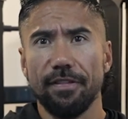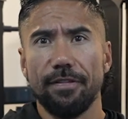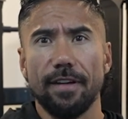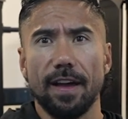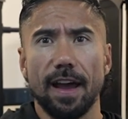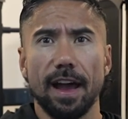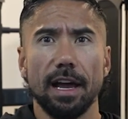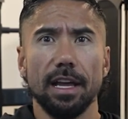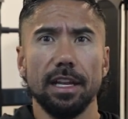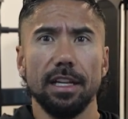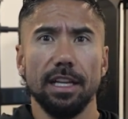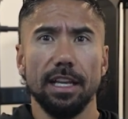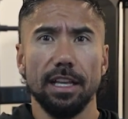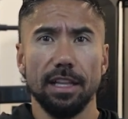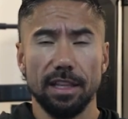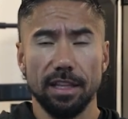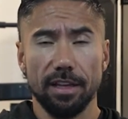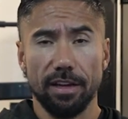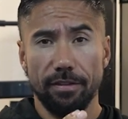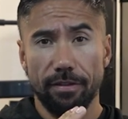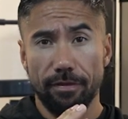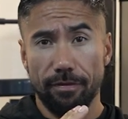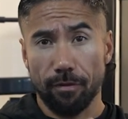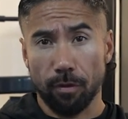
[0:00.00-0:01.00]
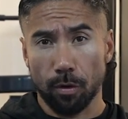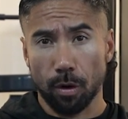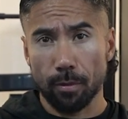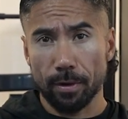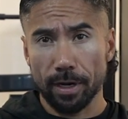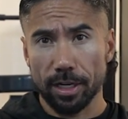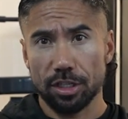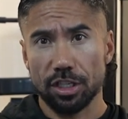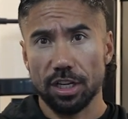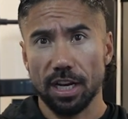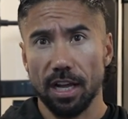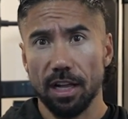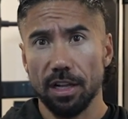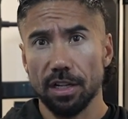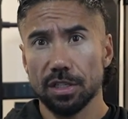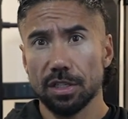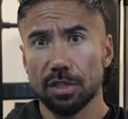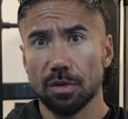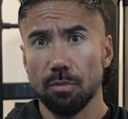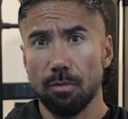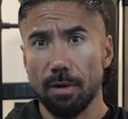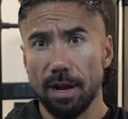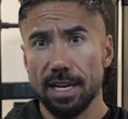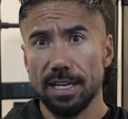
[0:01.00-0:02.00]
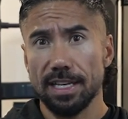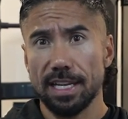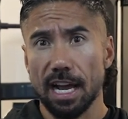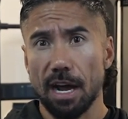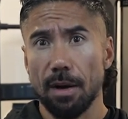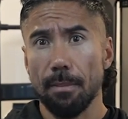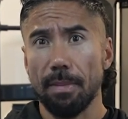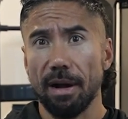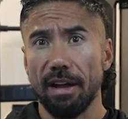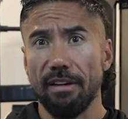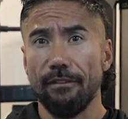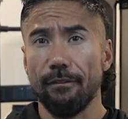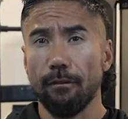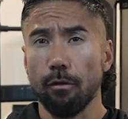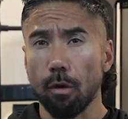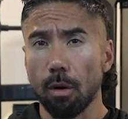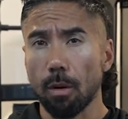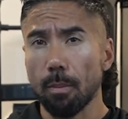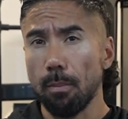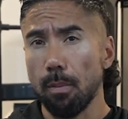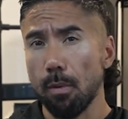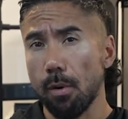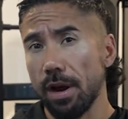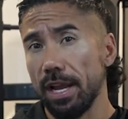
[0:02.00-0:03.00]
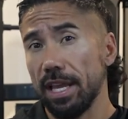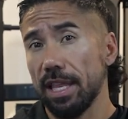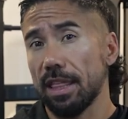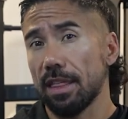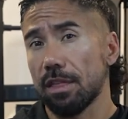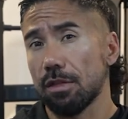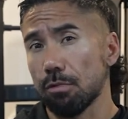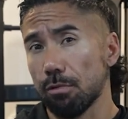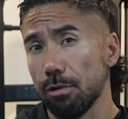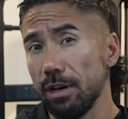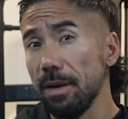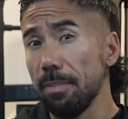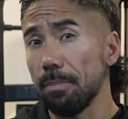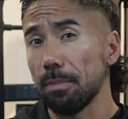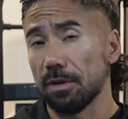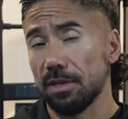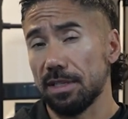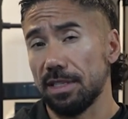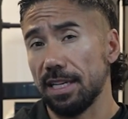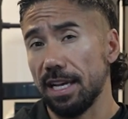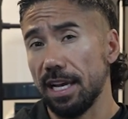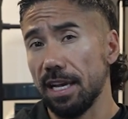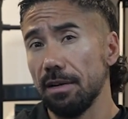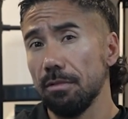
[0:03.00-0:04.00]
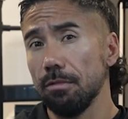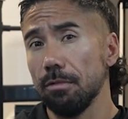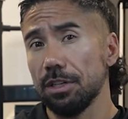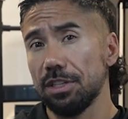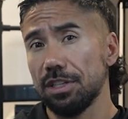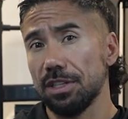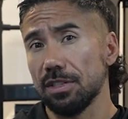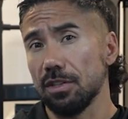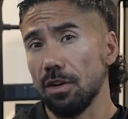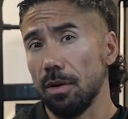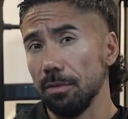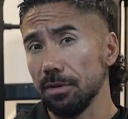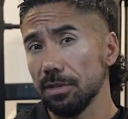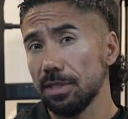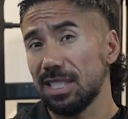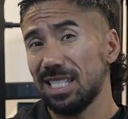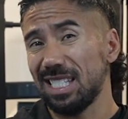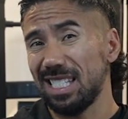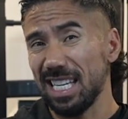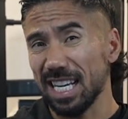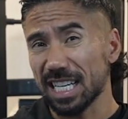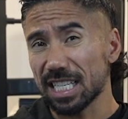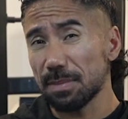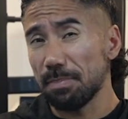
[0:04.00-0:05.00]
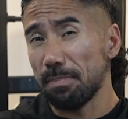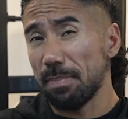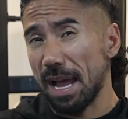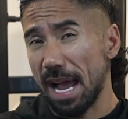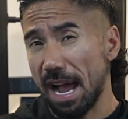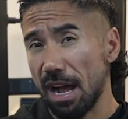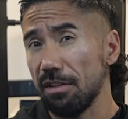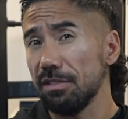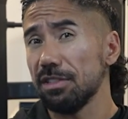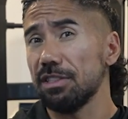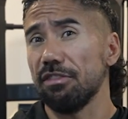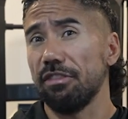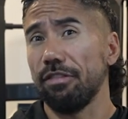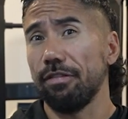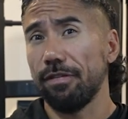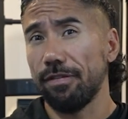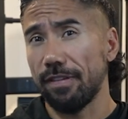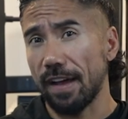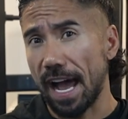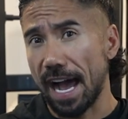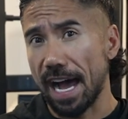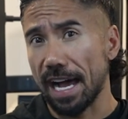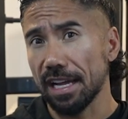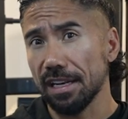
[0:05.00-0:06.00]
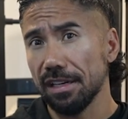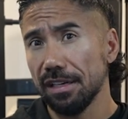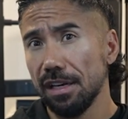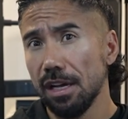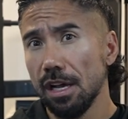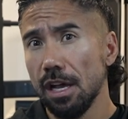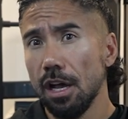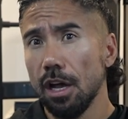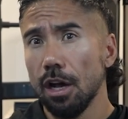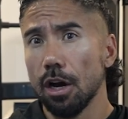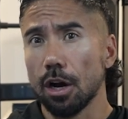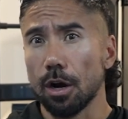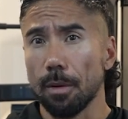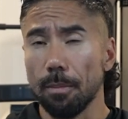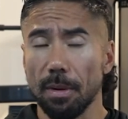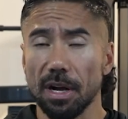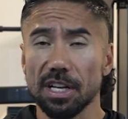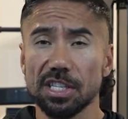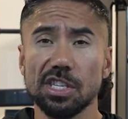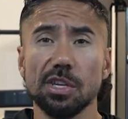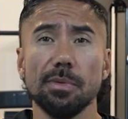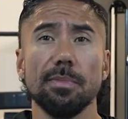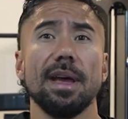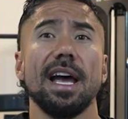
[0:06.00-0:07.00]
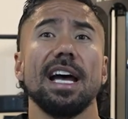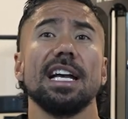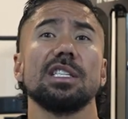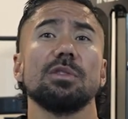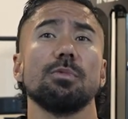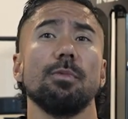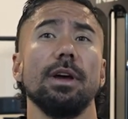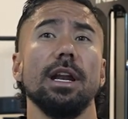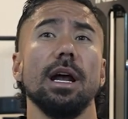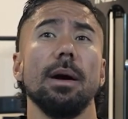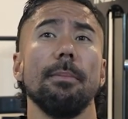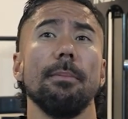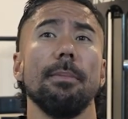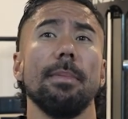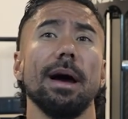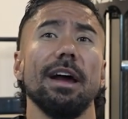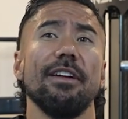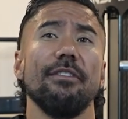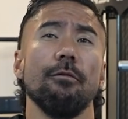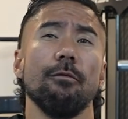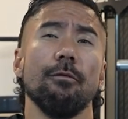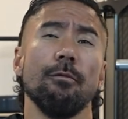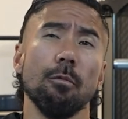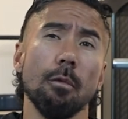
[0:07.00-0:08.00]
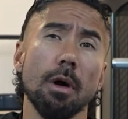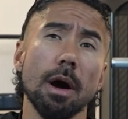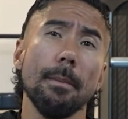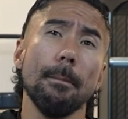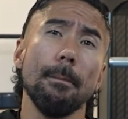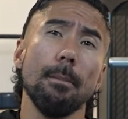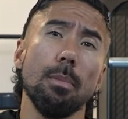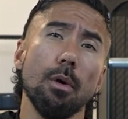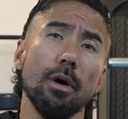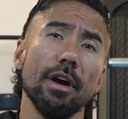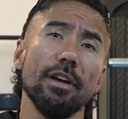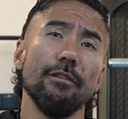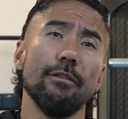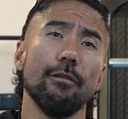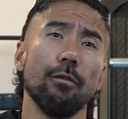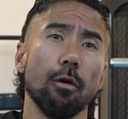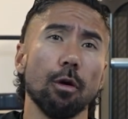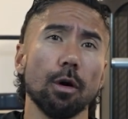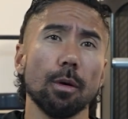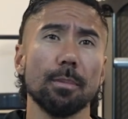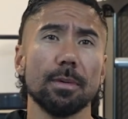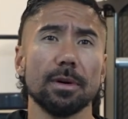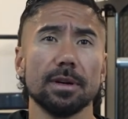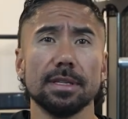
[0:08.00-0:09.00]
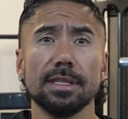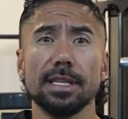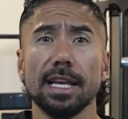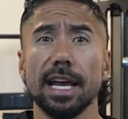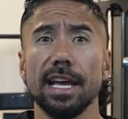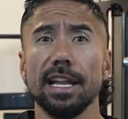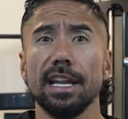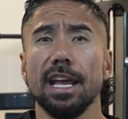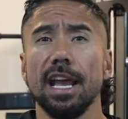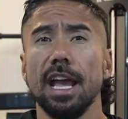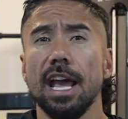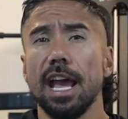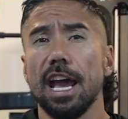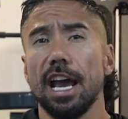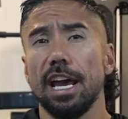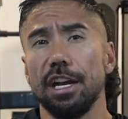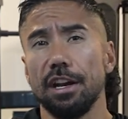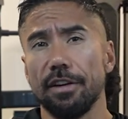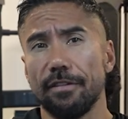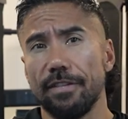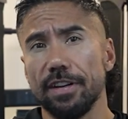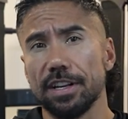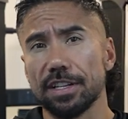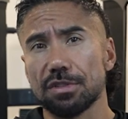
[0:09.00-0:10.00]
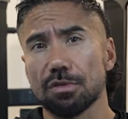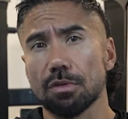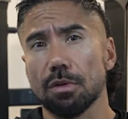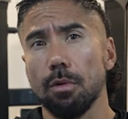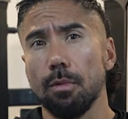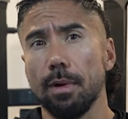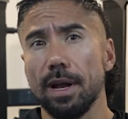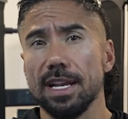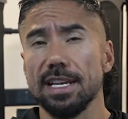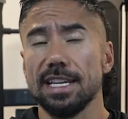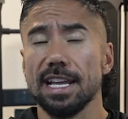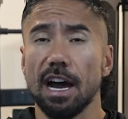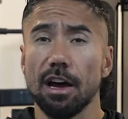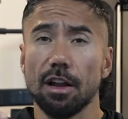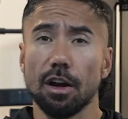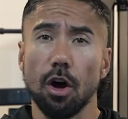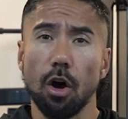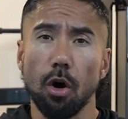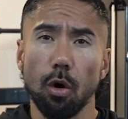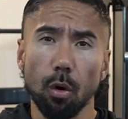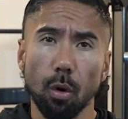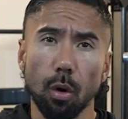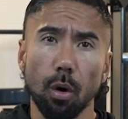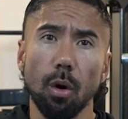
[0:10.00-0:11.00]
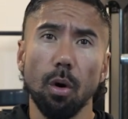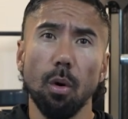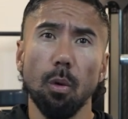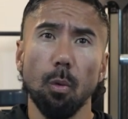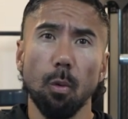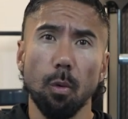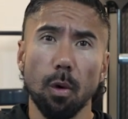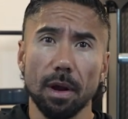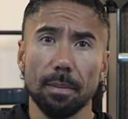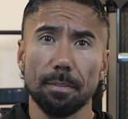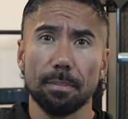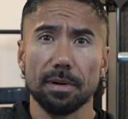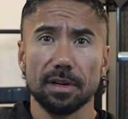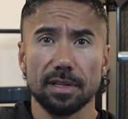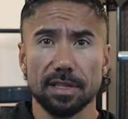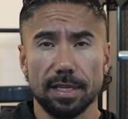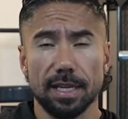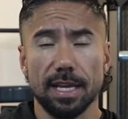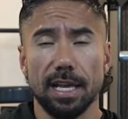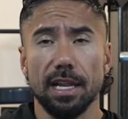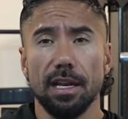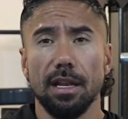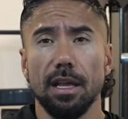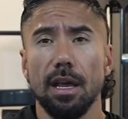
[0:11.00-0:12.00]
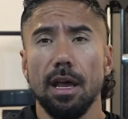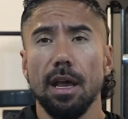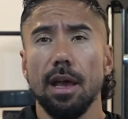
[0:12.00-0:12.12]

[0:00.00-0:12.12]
fat in the four week challenge went down by 4.3%, which is almost six pounds of fat. Her muscle mass went up by 1.4%, and her visceral went down a whole 1%.